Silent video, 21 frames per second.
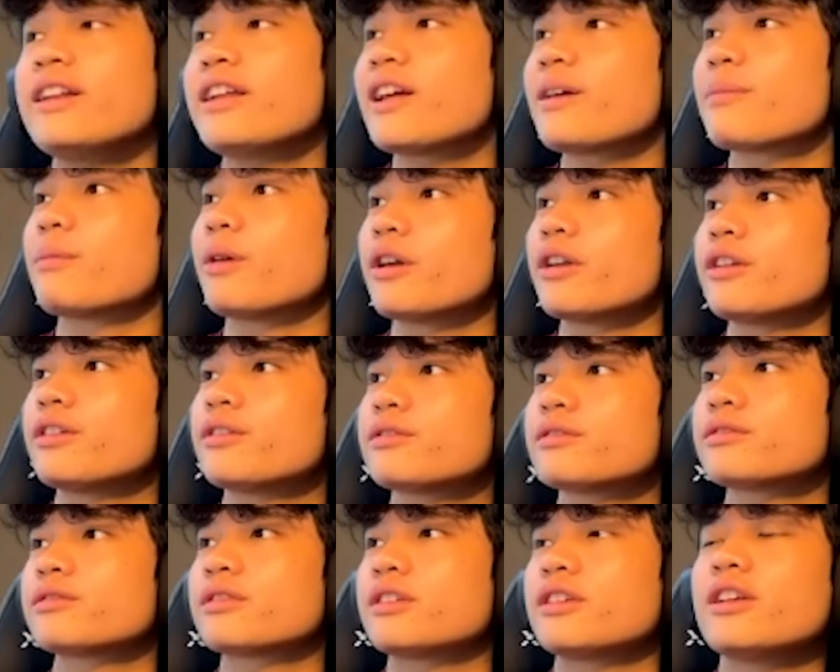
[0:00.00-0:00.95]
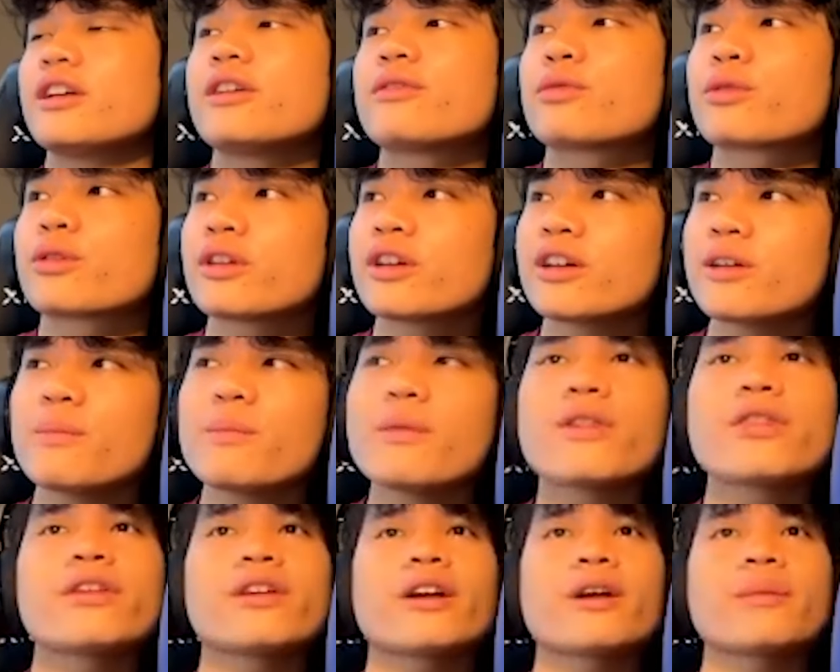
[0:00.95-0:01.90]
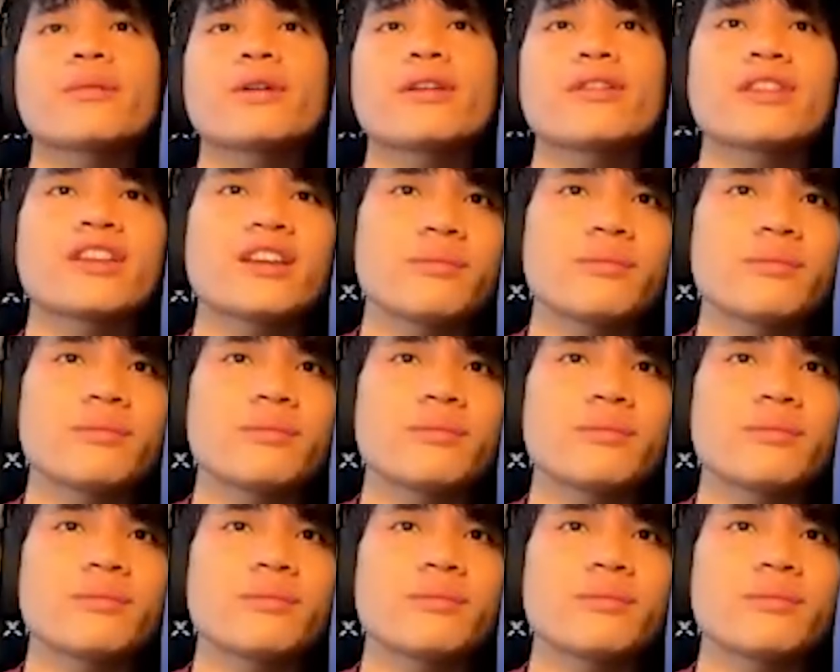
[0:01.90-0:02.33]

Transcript: get money. If we're gonna get a mythic, I'm gonna have to get